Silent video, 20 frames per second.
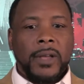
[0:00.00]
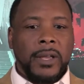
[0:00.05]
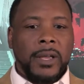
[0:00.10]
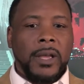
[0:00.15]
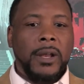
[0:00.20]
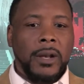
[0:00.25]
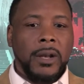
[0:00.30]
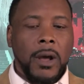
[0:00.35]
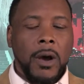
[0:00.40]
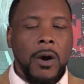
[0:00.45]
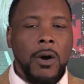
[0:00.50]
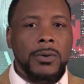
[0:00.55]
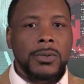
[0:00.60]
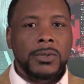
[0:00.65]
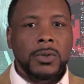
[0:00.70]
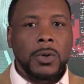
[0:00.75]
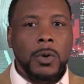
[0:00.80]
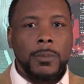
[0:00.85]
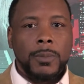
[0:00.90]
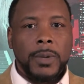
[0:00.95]
and can
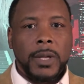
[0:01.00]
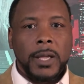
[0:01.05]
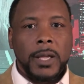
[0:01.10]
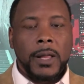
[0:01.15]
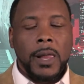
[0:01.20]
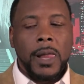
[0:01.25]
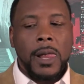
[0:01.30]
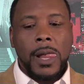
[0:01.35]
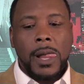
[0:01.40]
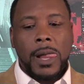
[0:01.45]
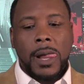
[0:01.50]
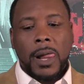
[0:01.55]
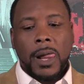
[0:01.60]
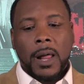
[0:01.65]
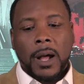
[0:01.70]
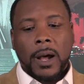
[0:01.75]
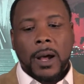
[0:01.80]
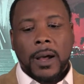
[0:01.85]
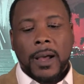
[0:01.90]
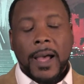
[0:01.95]
also be
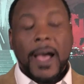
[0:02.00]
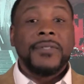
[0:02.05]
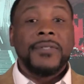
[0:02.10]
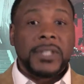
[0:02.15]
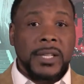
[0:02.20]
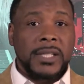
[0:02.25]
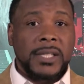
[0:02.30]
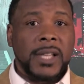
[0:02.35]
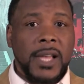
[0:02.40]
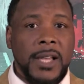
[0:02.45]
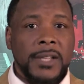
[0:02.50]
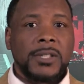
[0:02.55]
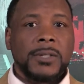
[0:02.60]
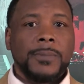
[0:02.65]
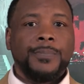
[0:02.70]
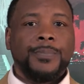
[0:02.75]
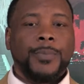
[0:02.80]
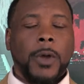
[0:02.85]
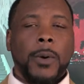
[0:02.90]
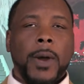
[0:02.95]
have
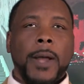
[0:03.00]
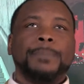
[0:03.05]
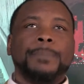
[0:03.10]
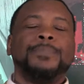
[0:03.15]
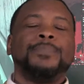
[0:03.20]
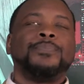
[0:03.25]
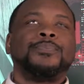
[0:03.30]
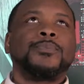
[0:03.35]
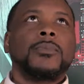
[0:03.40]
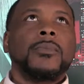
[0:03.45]
success. All right.